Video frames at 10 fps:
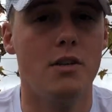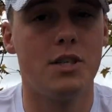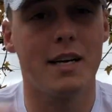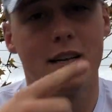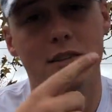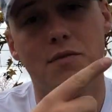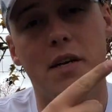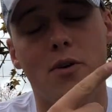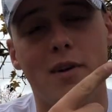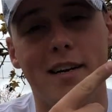Check out this
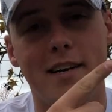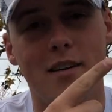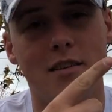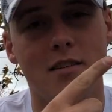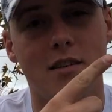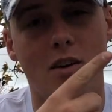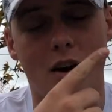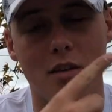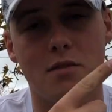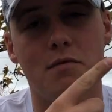video right here.
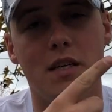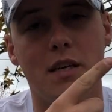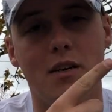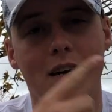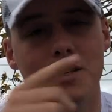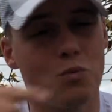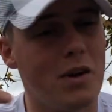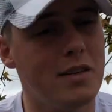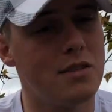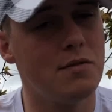Awesome video, as
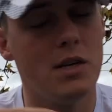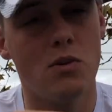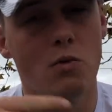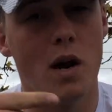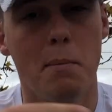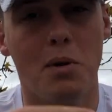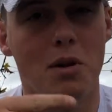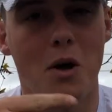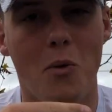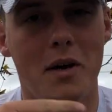well as the video right
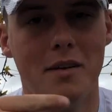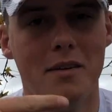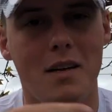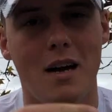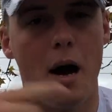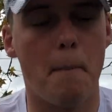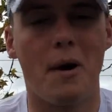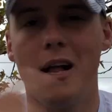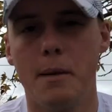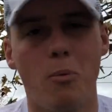below it. I'm
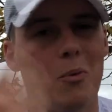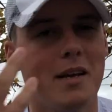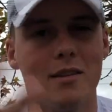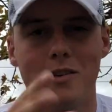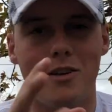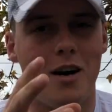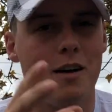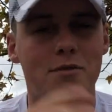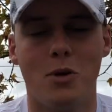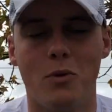probably pointing a little
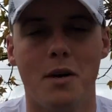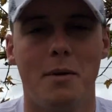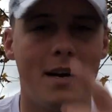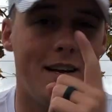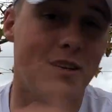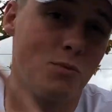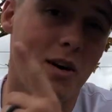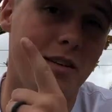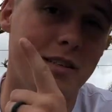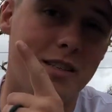off, don't worry about it. As
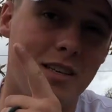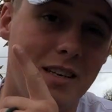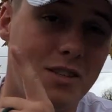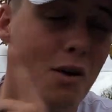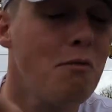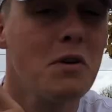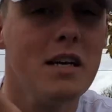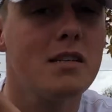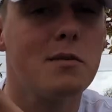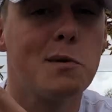well as don't
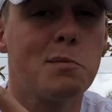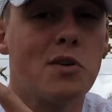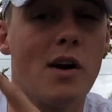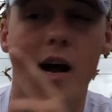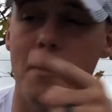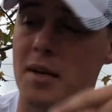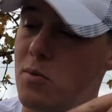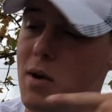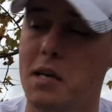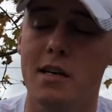forget to subscribe,
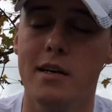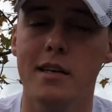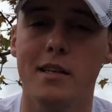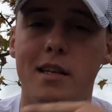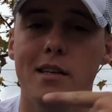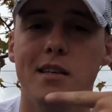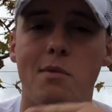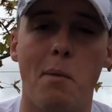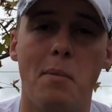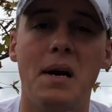and right underneath it is
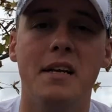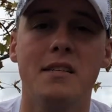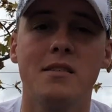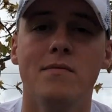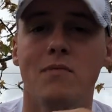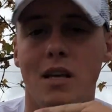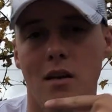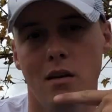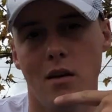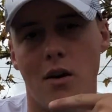my buddy's.
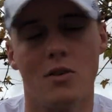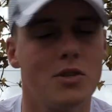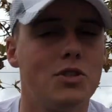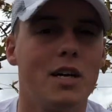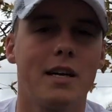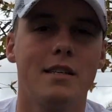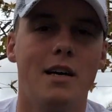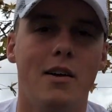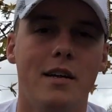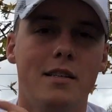Also check his
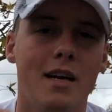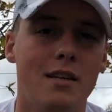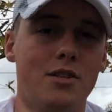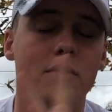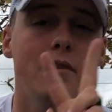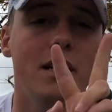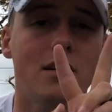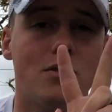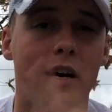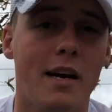out. He's got 2
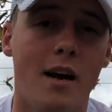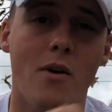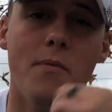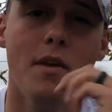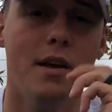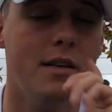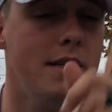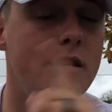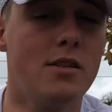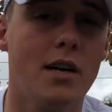videos right now.
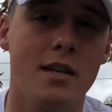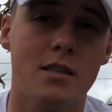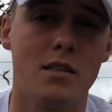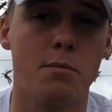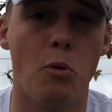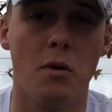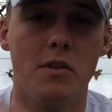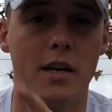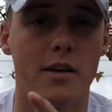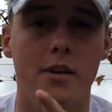Needs you guys' support.
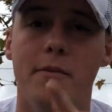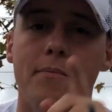Thank you.